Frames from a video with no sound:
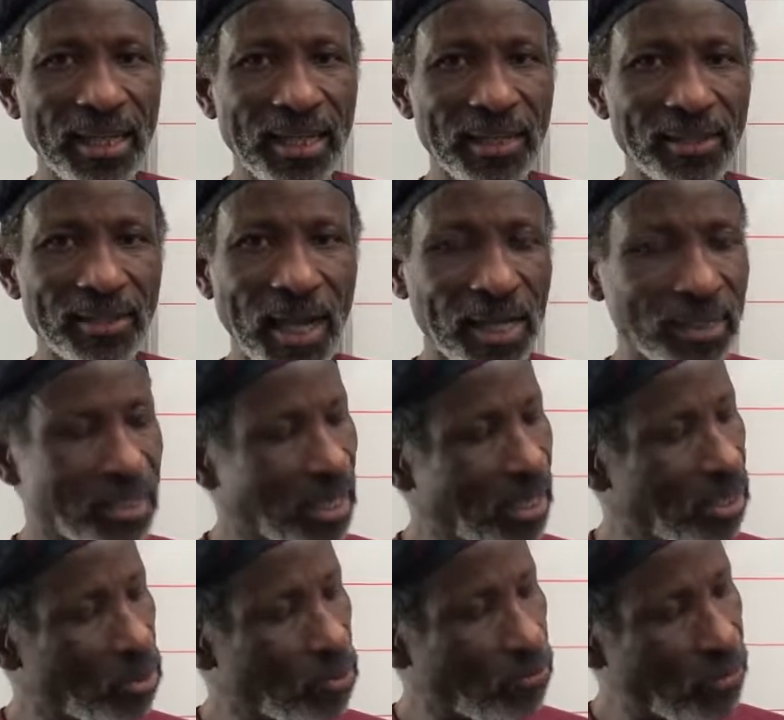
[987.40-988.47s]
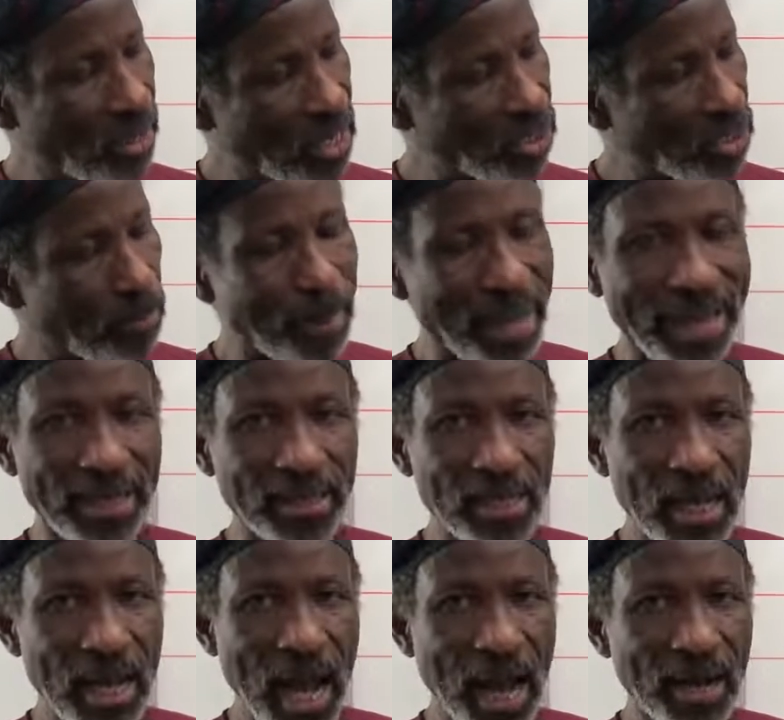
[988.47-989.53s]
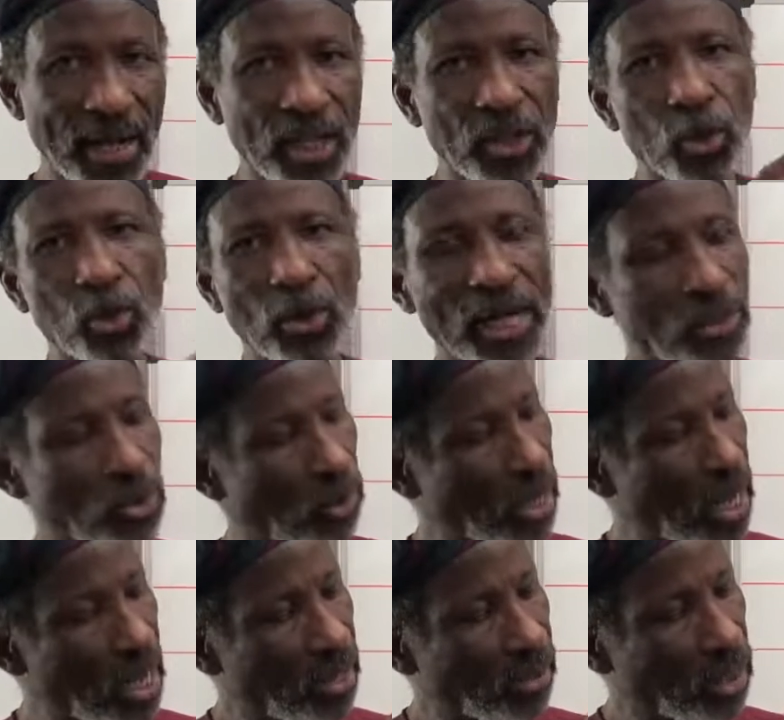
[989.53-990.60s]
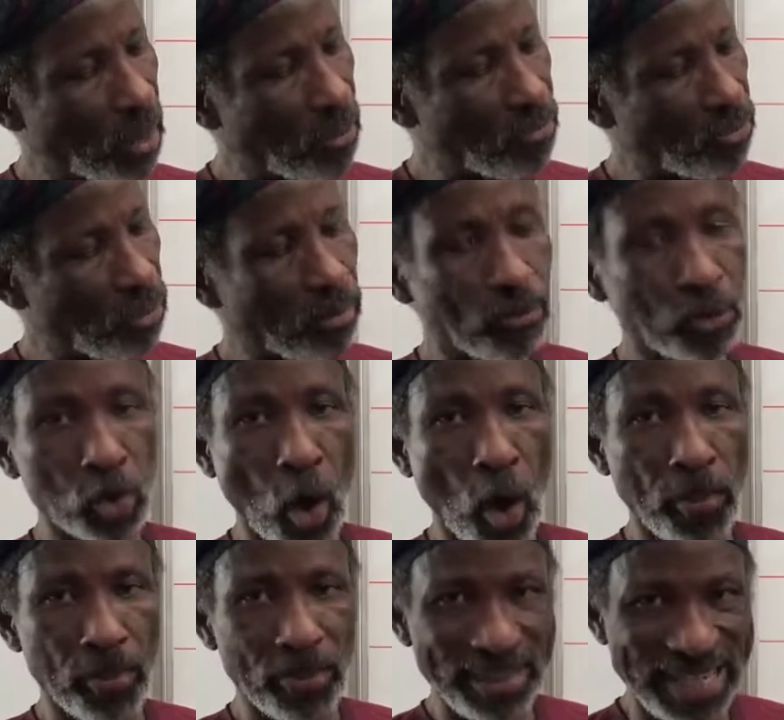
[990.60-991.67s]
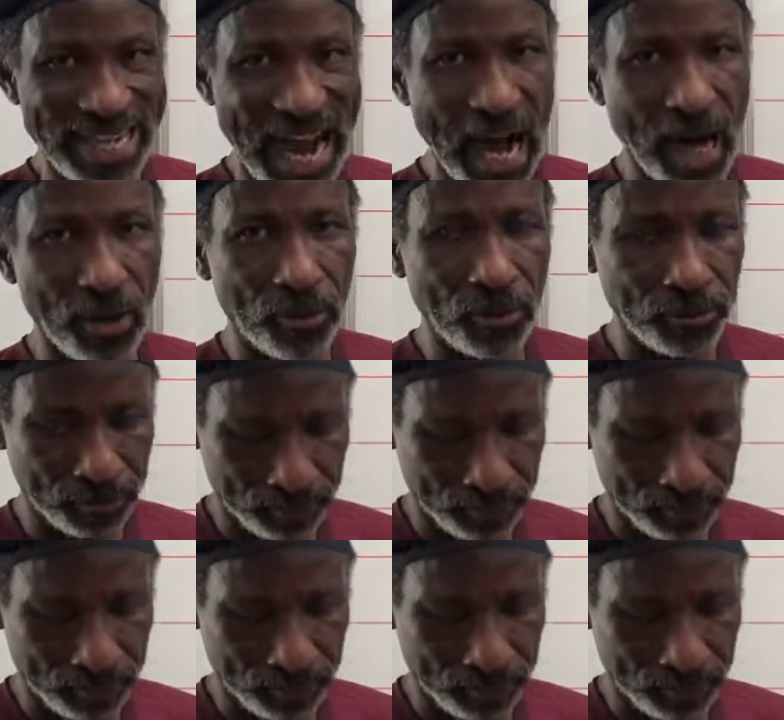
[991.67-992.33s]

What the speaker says: You finish the base and then you write your line coming from top down.